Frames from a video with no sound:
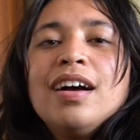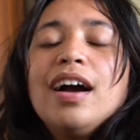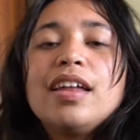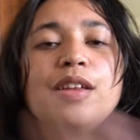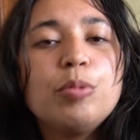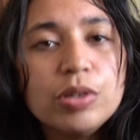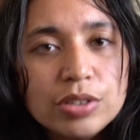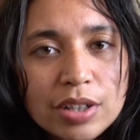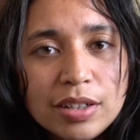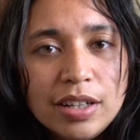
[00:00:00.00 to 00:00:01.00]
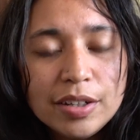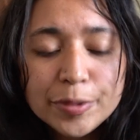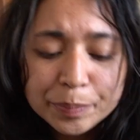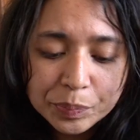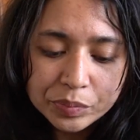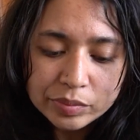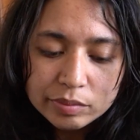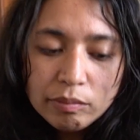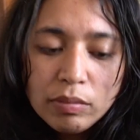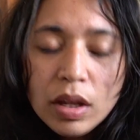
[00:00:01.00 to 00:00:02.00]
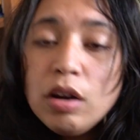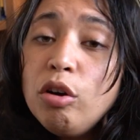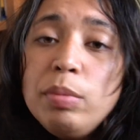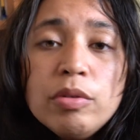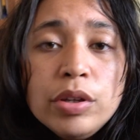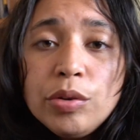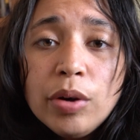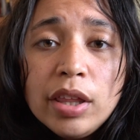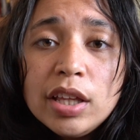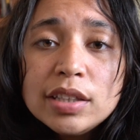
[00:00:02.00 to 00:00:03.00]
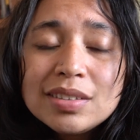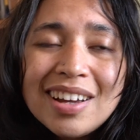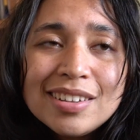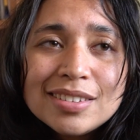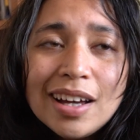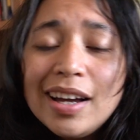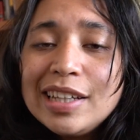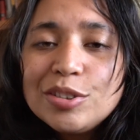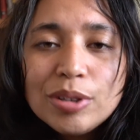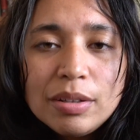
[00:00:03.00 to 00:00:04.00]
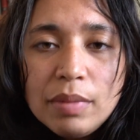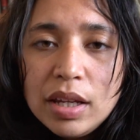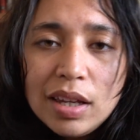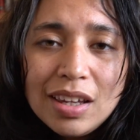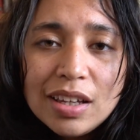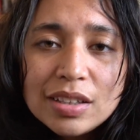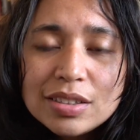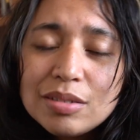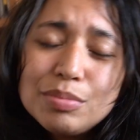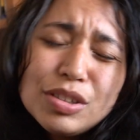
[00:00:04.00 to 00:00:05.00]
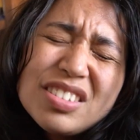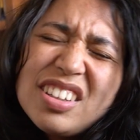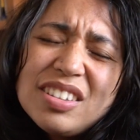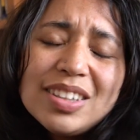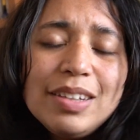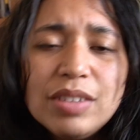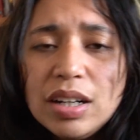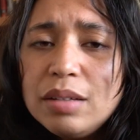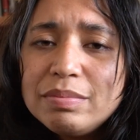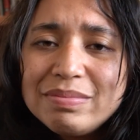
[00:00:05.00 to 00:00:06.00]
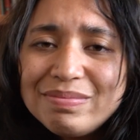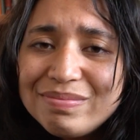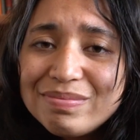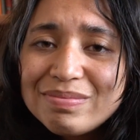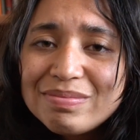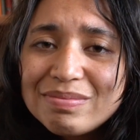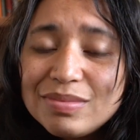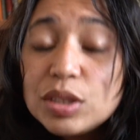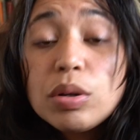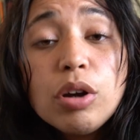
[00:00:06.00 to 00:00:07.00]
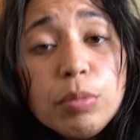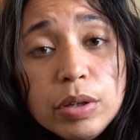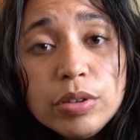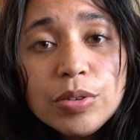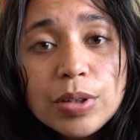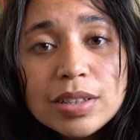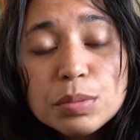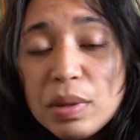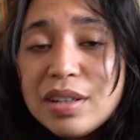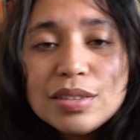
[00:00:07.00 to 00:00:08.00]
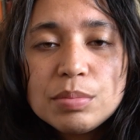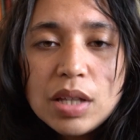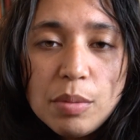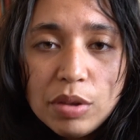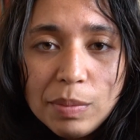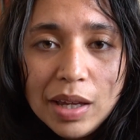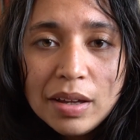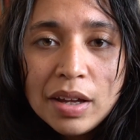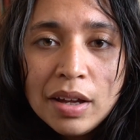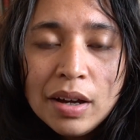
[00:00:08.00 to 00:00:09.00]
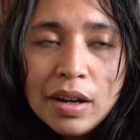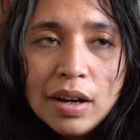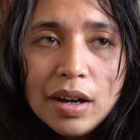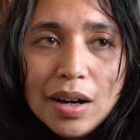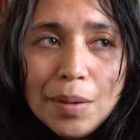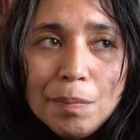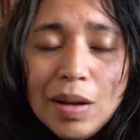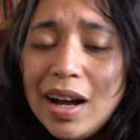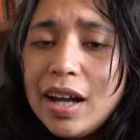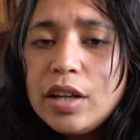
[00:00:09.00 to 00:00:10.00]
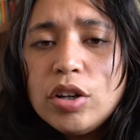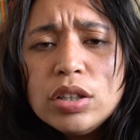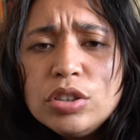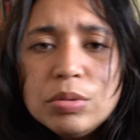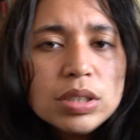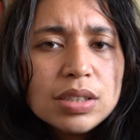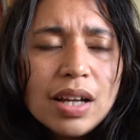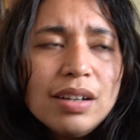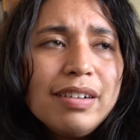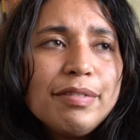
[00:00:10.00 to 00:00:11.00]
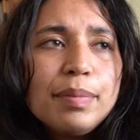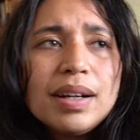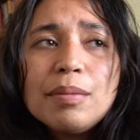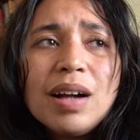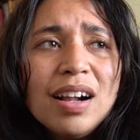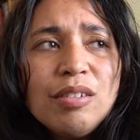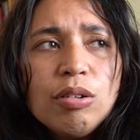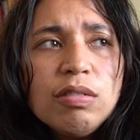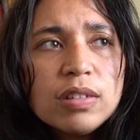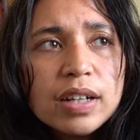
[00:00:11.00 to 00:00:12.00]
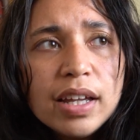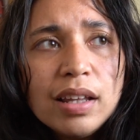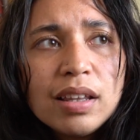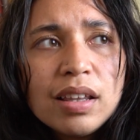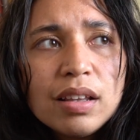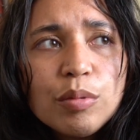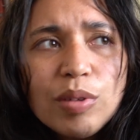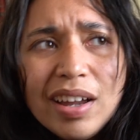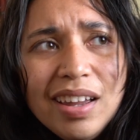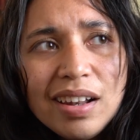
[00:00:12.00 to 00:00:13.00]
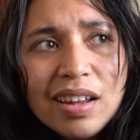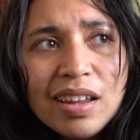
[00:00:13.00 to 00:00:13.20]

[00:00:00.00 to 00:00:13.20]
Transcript: I think we're done here. I hope you enjoy this because I enjoyed making it, so I'm just gonna leave it up. So I hope you enjoyed spending some time with me. I could do a sign off, but I'm kind of over it, right?